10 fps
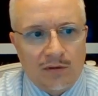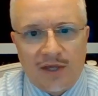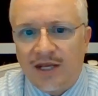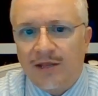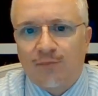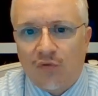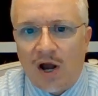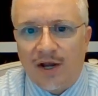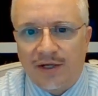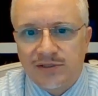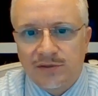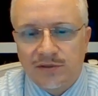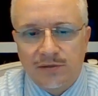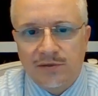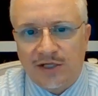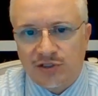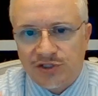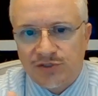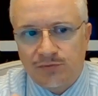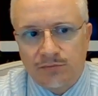any product, not
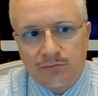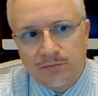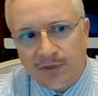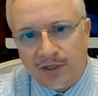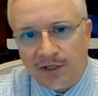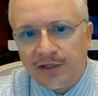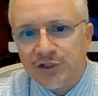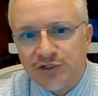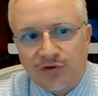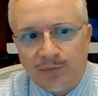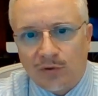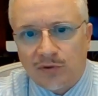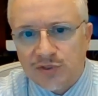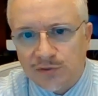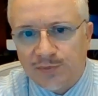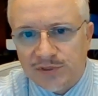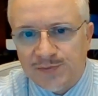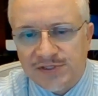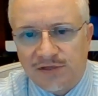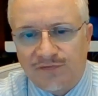just in industry, but also
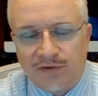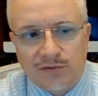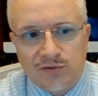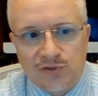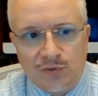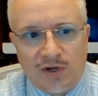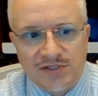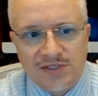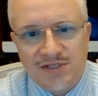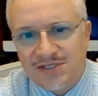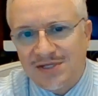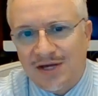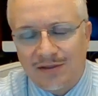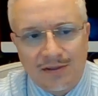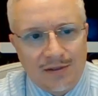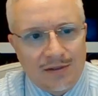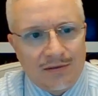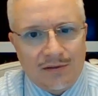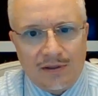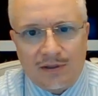specific to us. And this is not
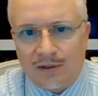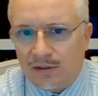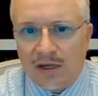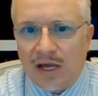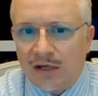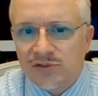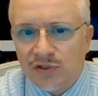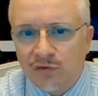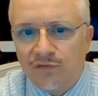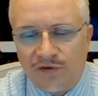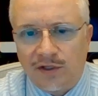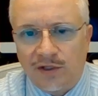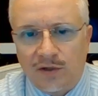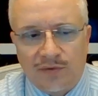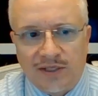a how-to video.